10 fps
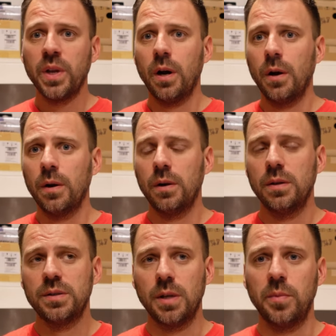are
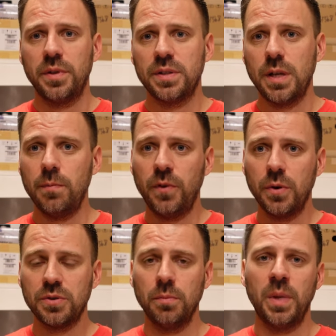some of the same
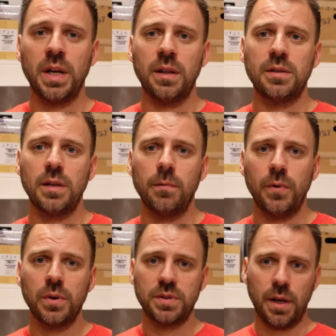folks or many of the same
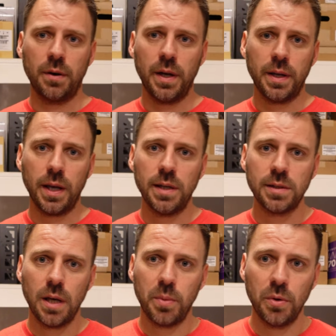folks that are on
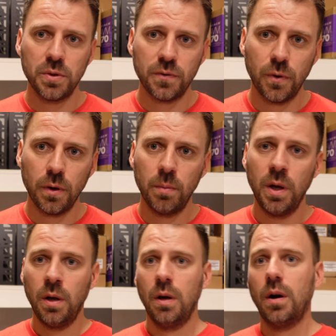Kscape Owners Forum
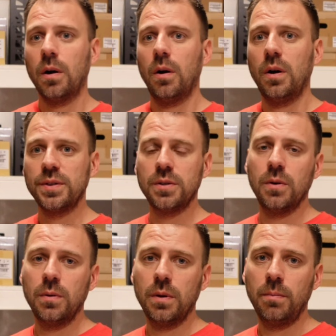are
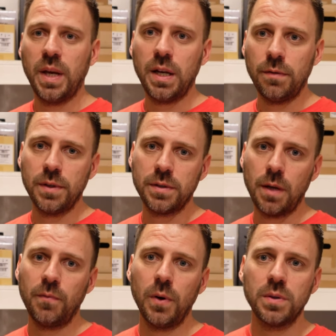also many of the
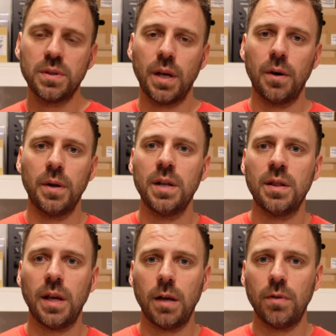same folks that are in
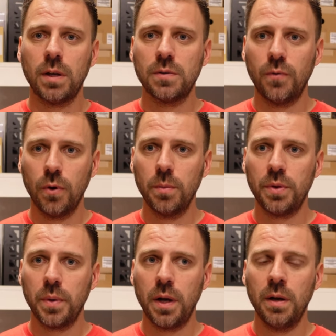the AVS forum
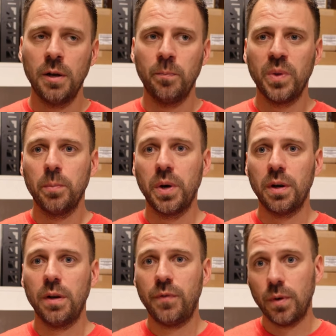thread.
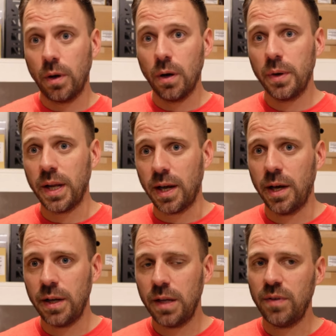But if you're already
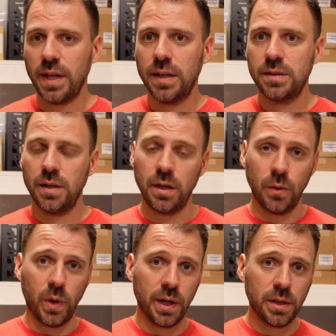on AVS and
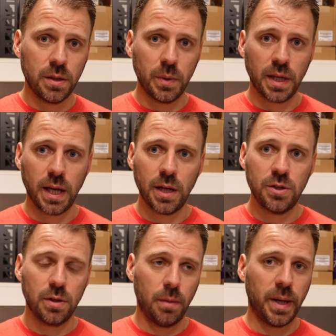you wanted to
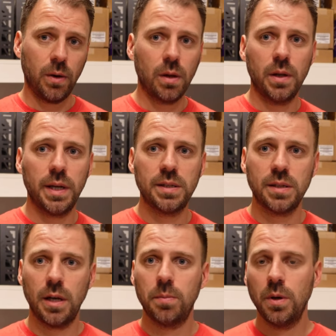engage about
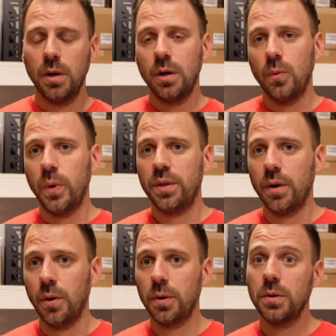Kaleidescape
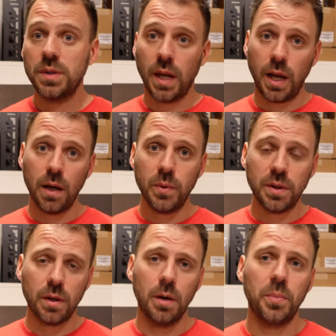with owners and with
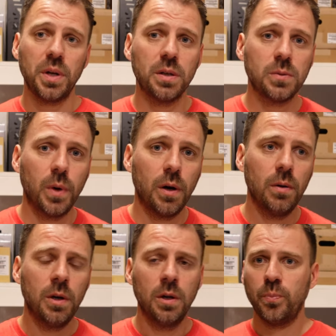the company as well,